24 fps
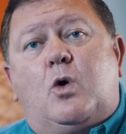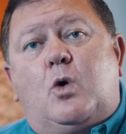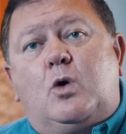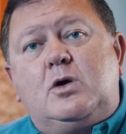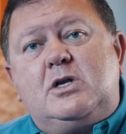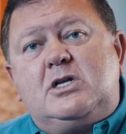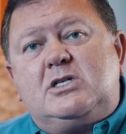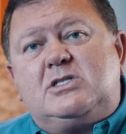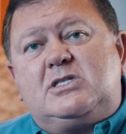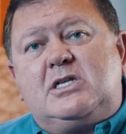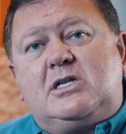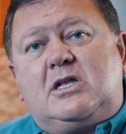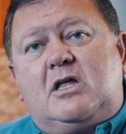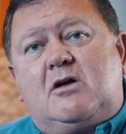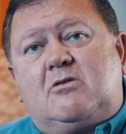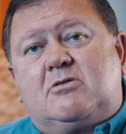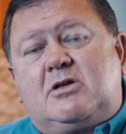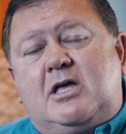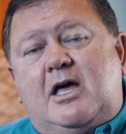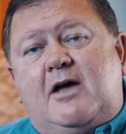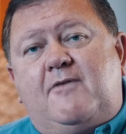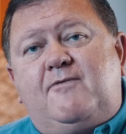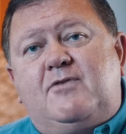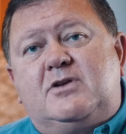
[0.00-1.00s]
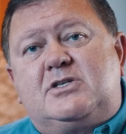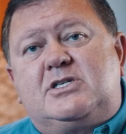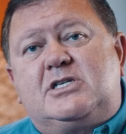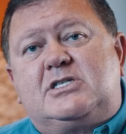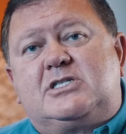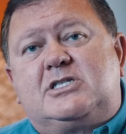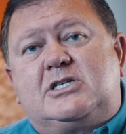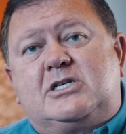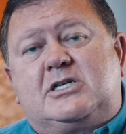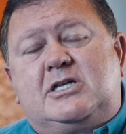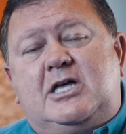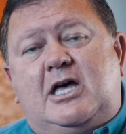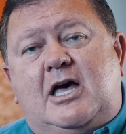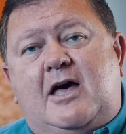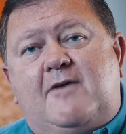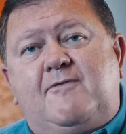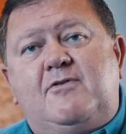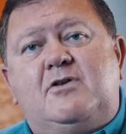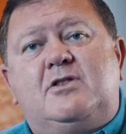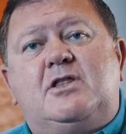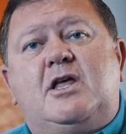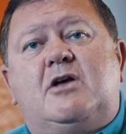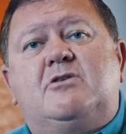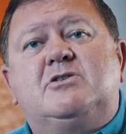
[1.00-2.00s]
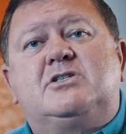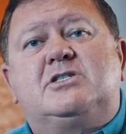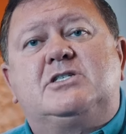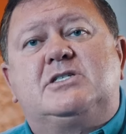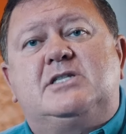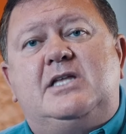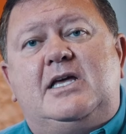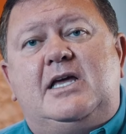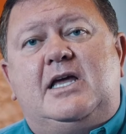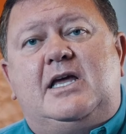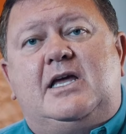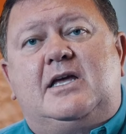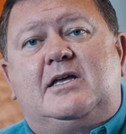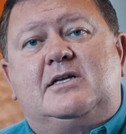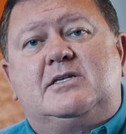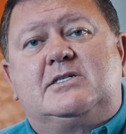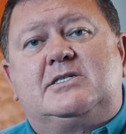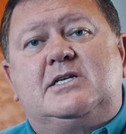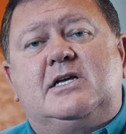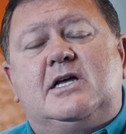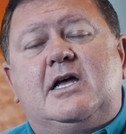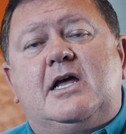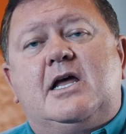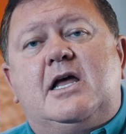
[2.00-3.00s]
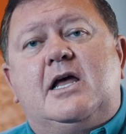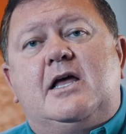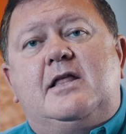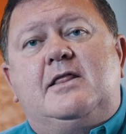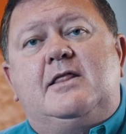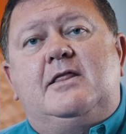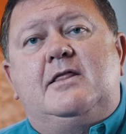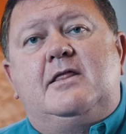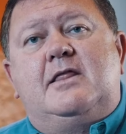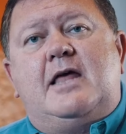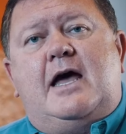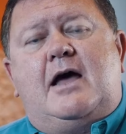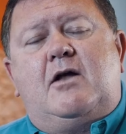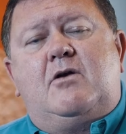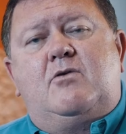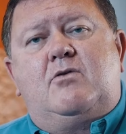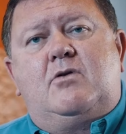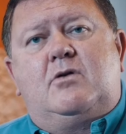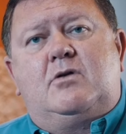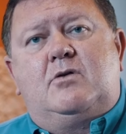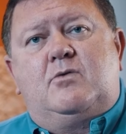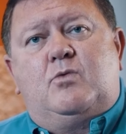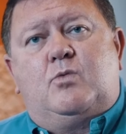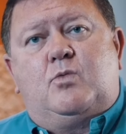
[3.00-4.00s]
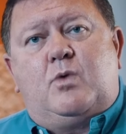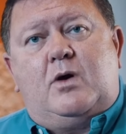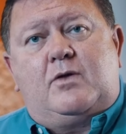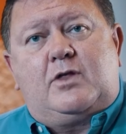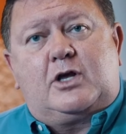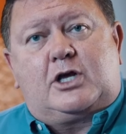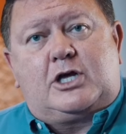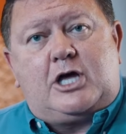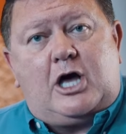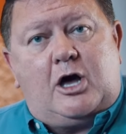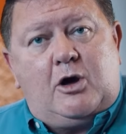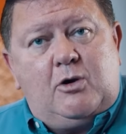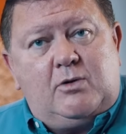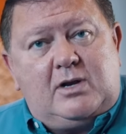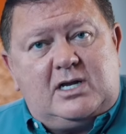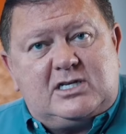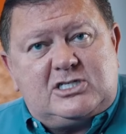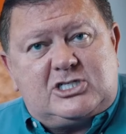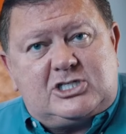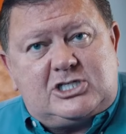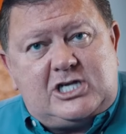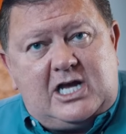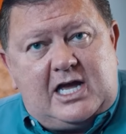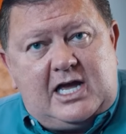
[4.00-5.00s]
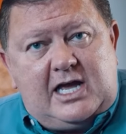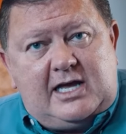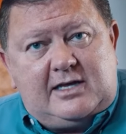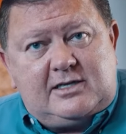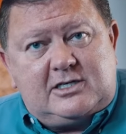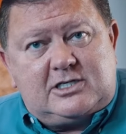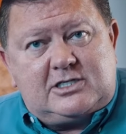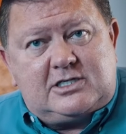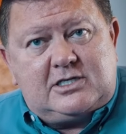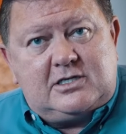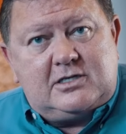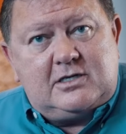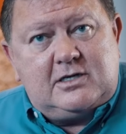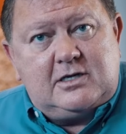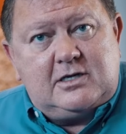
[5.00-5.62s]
Ordinance and law coverage is to cover those things that where the code has changed.